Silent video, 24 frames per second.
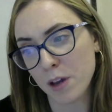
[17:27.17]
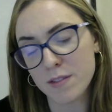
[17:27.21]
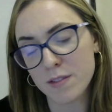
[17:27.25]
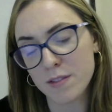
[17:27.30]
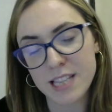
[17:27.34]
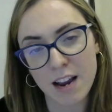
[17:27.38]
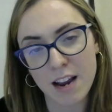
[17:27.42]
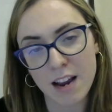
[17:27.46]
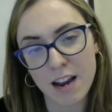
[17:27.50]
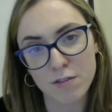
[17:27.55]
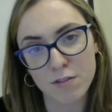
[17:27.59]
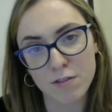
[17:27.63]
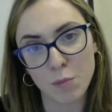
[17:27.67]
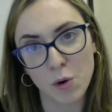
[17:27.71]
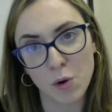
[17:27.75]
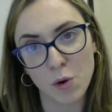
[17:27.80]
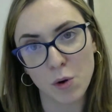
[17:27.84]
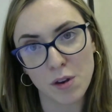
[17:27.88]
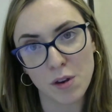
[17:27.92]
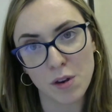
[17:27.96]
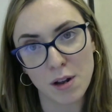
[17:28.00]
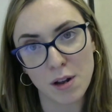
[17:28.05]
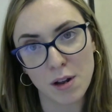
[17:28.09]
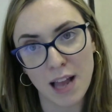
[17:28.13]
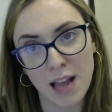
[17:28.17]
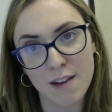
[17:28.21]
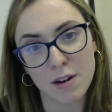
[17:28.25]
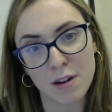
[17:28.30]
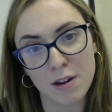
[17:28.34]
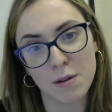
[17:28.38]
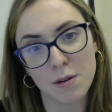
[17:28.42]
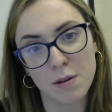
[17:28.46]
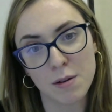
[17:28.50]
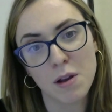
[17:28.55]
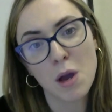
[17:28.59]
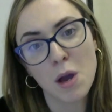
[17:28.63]
who have served more than
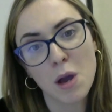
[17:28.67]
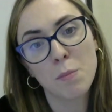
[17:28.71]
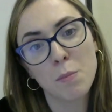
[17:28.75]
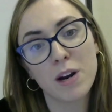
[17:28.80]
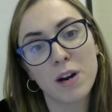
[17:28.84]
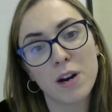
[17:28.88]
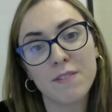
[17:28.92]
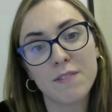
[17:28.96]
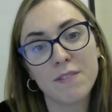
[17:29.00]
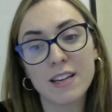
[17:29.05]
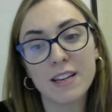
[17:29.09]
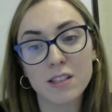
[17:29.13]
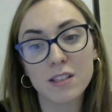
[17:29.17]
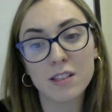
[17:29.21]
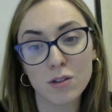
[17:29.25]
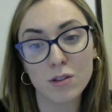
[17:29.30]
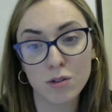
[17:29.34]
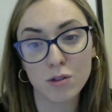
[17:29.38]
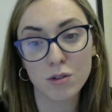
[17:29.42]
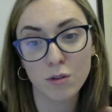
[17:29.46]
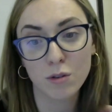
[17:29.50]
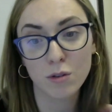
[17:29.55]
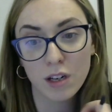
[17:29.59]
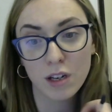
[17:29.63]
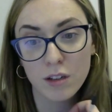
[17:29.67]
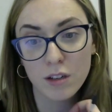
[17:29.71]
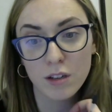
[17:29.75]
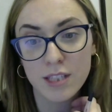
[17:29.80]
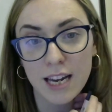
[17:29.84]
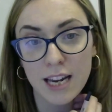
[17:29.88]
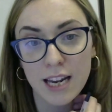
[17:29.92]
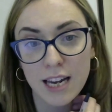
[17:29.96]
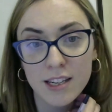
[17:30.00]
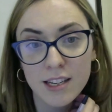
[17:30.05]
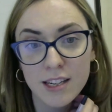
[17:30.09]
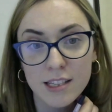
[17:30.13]
11 previous custodial
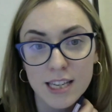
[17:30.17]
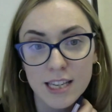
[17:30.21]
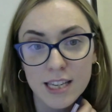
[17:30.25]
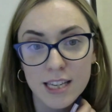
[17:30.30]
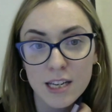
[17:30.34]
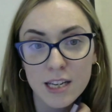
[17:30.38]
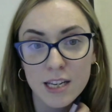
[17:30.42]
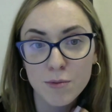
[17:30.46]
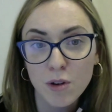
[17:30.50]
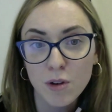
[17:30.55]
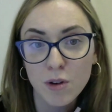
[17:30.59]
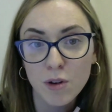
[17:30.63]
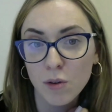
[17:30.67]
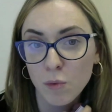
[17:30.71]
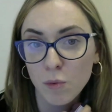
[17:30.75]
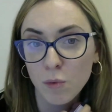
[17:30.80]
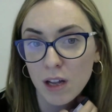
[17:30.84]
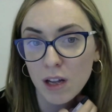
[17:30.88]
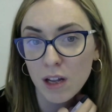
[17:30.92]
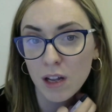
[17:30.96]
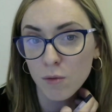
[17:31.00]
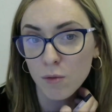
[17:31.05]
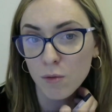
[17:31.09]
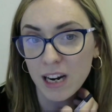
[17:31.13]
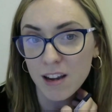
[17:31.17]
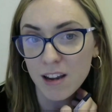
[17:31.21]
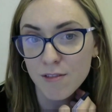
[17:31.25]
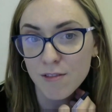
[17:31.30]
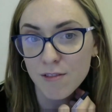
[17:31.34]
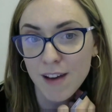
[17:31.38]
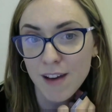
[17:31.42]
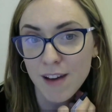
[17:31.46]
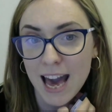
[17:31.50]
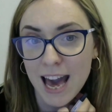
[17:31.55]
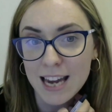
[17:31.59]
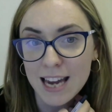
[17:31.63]
sentences will
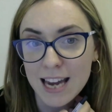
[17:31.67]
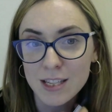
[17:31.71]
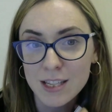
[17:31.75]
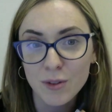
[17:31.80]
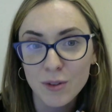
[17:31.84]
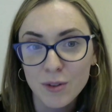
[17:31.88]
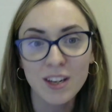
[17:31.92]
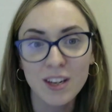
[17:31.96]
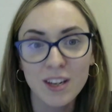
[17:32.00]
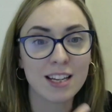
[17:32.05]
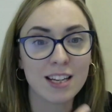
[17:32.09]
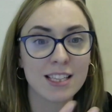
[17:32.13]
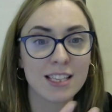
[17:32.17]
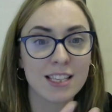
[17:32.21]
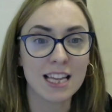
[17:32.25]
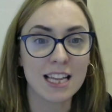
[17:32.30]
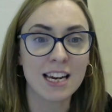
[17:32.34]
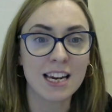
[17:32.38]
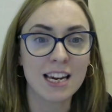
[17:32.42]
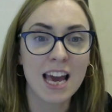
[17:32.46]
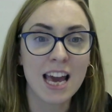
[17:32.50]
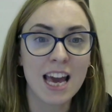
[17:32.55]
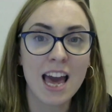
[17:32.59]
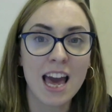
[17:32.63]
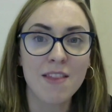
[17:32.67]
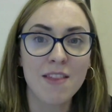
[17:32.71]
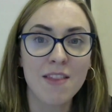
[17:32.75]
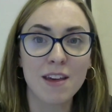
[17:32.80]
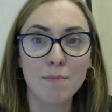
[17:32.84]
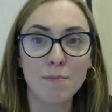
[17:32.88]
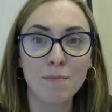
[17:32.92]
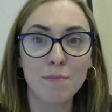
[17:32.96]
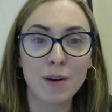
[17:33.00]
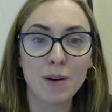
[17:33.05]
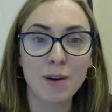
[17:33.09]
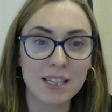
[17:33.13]
reoffend. So you can see
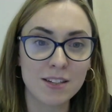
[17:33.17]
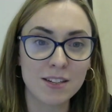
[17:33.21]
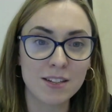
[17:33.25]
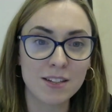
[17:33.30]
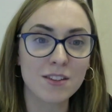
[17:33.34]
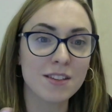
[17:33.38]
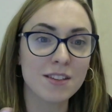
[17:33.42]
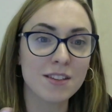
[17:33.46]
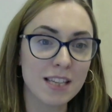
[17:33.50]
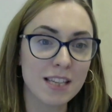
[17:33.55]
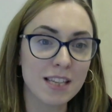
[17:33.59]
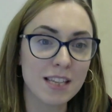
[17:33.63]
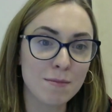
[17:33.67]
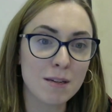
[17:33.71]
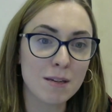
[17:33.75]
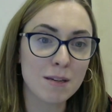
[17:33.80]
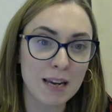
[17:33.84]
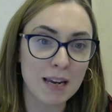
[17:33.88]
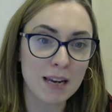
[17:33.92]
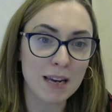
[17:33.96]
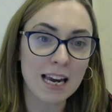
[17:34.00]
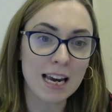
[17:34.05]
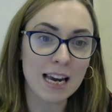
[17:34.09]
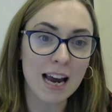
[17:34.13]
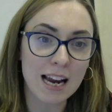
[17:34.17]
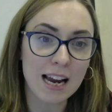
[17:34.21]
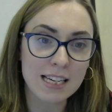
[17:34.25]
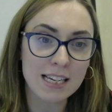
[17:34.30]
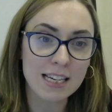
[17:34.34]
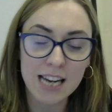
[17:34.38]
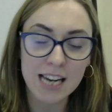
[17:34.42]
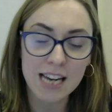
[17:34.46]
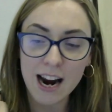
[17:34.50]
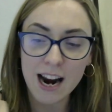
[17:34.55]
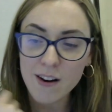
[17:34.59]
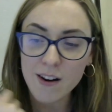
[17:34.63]
that prison doesn't seem to be a
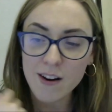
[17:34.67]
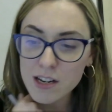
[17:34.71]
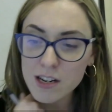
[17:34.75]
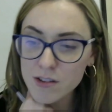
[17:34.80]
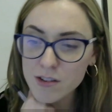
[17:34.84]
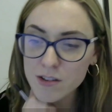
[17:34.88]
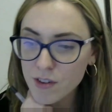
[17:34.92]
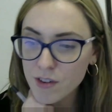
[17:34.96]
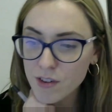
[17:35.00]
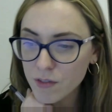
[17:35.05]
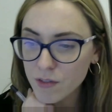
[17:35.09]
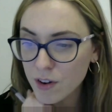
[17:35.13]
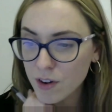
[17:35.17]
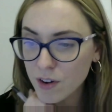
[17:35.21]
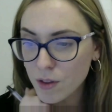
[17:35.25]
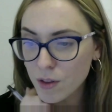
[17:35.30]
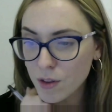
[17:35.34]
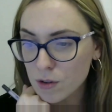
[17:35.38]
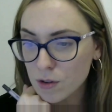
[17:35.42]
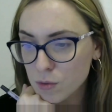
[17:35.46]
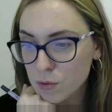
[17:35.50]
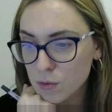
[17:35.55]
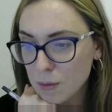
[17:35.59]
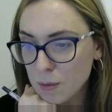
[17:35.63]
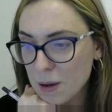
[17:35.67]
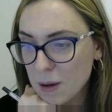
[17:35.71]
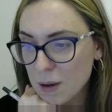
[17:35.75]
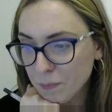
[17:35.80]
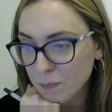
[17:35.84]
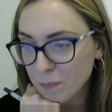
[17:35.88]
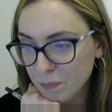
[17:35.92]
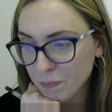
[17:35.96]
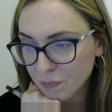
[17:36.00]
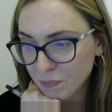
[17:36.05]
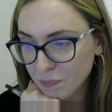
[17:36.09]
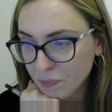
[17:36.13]
deterrent for those
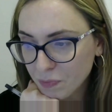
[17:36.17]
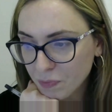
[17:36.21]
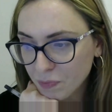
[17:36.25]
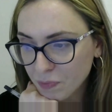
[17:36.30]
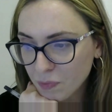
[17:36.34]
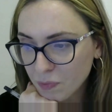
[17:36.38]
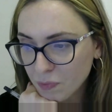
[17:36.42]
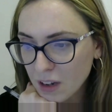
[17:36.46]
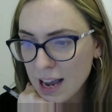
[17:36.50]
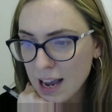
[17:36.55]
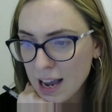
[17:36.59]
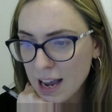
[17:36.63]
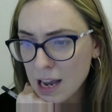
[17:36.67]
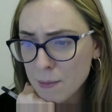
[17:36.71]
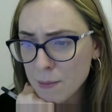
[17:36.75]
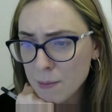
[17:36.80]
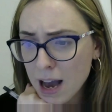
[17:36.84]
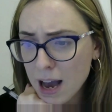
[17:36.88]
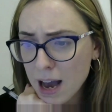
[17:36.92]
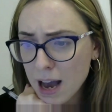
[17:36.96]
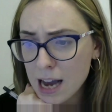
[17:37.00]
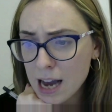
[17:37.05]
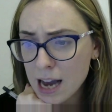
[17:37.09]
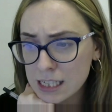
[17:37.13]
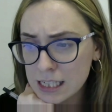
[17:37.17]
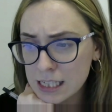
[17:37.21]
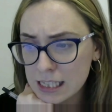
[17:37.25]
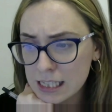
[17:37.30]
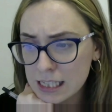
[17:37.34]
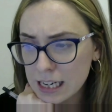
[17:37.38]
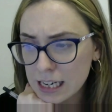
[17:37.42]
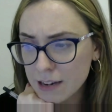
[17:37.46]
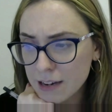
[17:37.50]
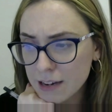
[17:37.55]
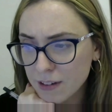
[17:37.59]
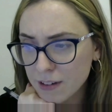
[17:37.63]
women.
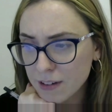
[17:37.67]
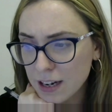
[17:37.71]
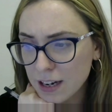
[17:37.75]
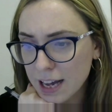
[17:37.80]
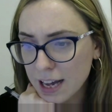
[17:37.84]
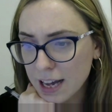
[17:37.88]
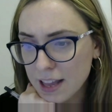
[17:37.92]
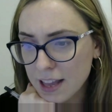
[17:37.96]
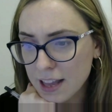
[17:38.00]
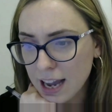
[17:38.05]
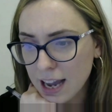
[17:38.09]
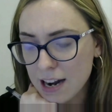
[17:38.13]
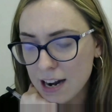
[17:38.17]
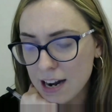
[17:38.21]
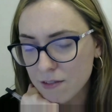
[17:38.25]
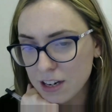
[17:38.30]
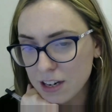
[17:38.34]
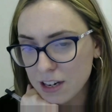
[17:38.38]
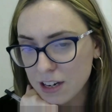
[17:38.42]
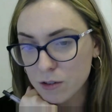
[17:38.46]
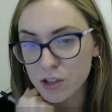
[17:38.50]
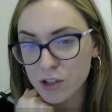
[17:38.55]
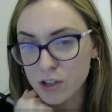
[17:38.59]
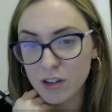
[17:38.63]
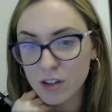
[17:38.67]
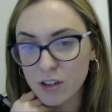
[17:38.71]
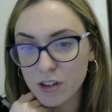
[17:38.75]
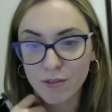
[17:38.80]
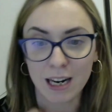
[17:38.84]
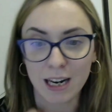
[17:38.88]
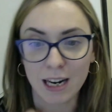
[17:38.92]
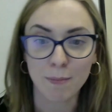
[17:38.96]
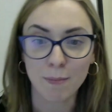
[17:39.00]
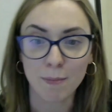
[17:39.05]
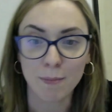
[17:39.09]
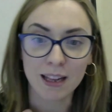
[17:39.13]
And if we look at the kind of notion
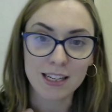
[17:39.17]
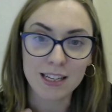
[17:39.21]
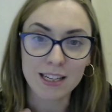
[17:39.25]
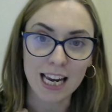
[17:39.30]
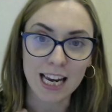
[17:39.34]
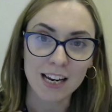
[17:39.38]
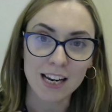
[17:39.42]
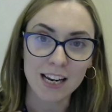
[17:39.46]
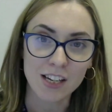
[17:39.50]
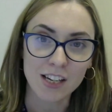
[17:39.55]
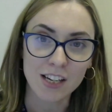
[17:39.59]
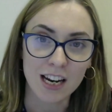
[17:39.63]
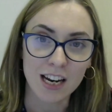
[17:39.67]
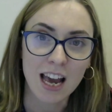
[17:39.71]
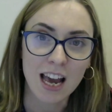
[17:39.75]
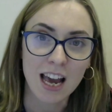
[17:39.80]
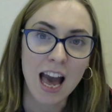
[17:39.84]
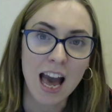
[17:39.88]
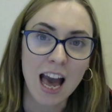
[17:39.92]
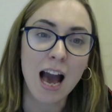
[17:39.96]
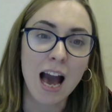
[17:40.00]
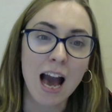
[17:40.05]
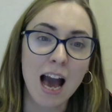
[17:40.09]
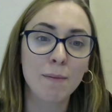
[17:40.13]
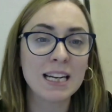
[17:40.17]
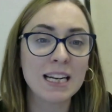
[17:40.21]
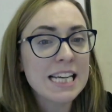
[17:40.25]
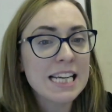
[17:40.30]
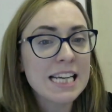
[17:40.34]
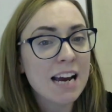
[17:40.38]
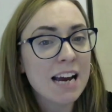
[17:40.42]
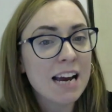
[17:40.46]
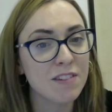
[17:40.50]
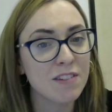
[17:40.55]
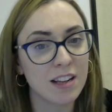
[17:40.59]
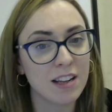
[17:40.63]
of rehabilitation, I
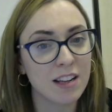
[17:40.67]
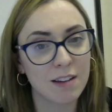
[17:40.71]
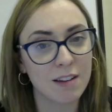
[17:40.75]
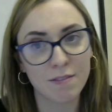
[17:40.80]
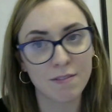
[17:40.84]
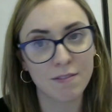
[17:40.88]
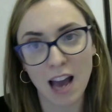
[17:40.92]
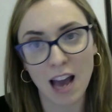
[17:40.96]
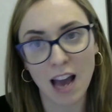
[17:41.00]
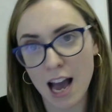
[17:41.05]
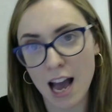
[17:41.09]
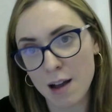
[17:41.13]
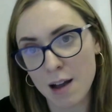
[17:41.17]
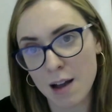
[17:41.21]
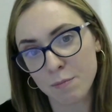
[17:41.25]
mean, definitely